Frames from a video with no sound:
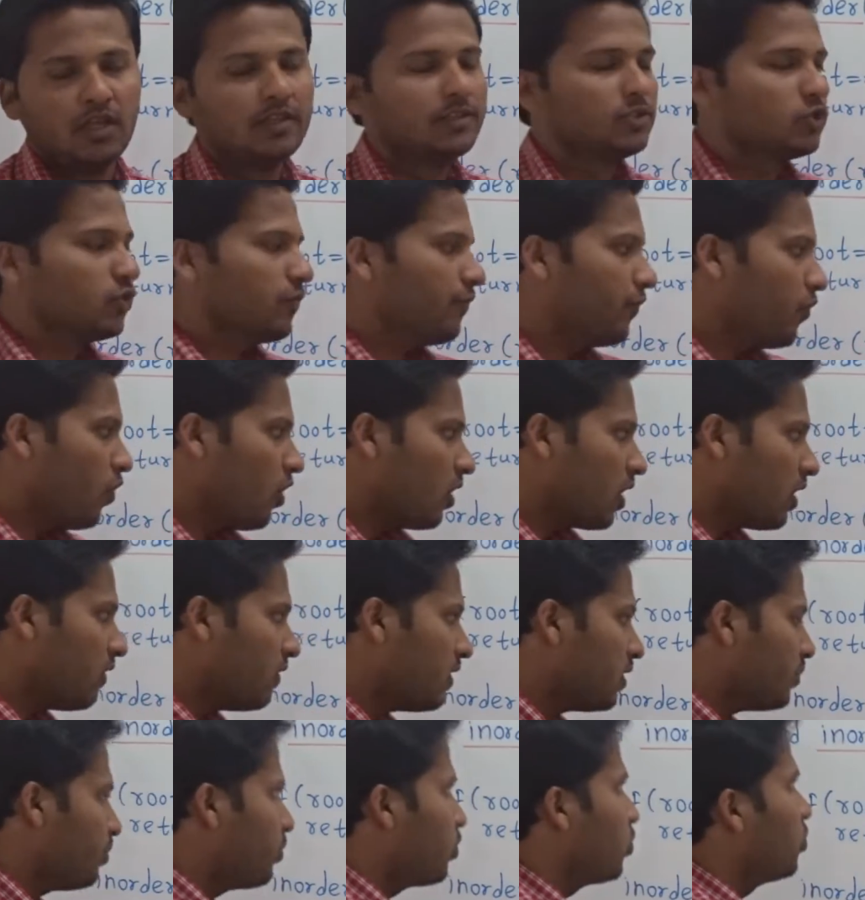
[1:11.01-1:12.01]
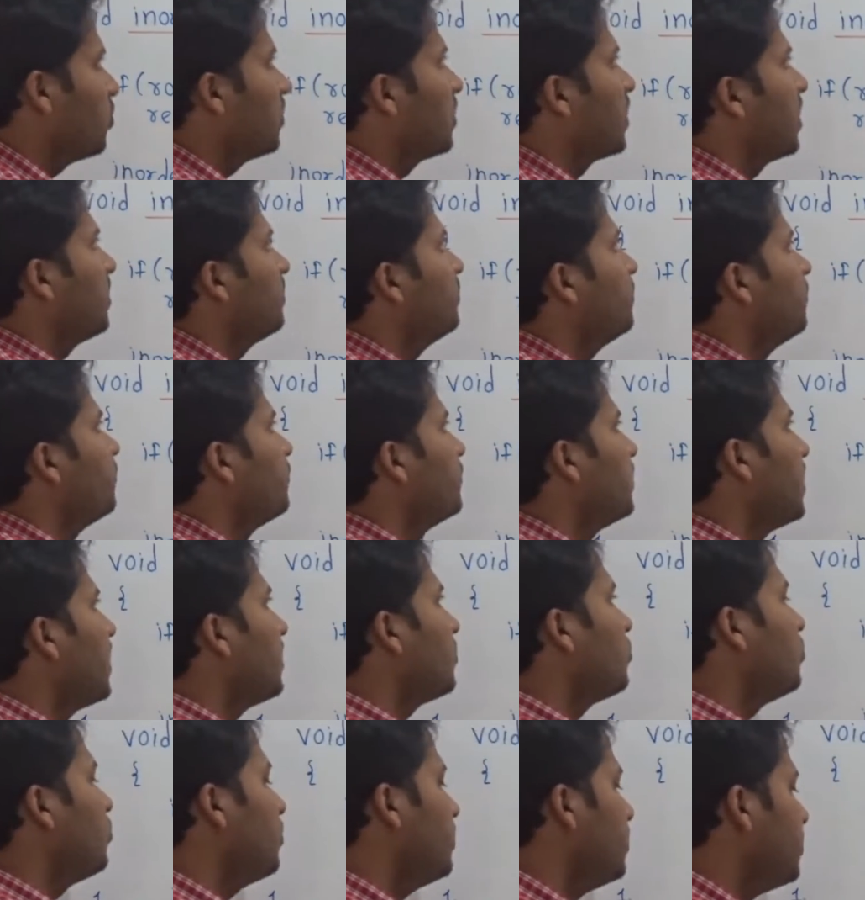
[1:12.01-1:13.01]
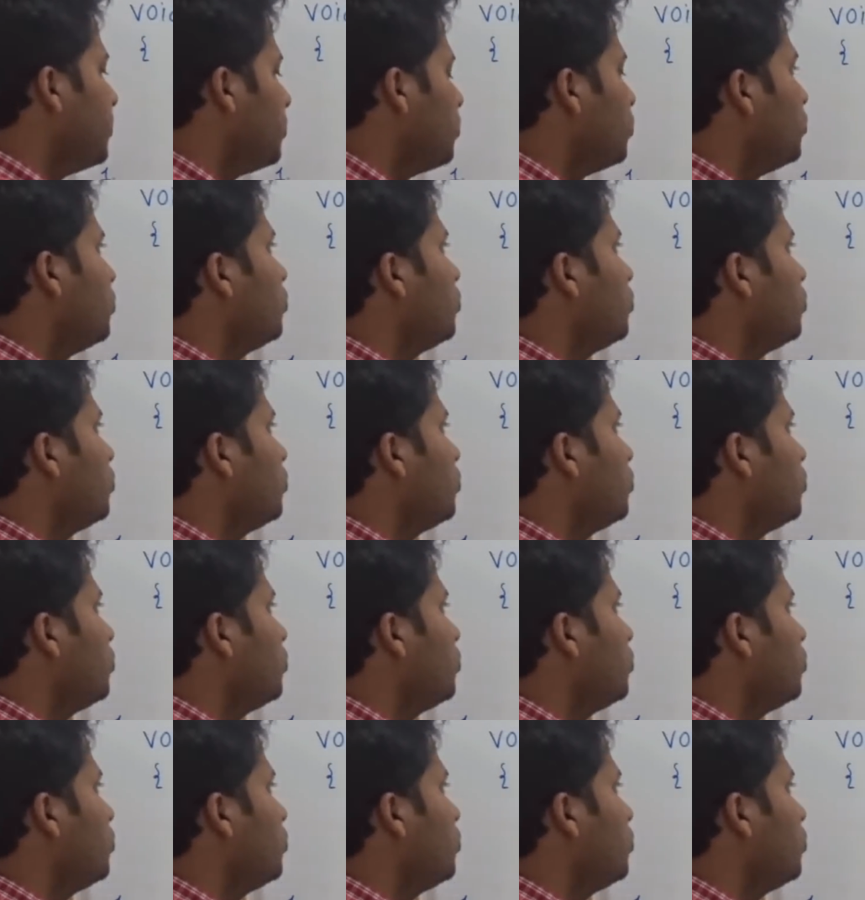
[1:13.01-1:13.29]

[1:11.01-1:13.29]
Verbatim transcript: So for our program we are going to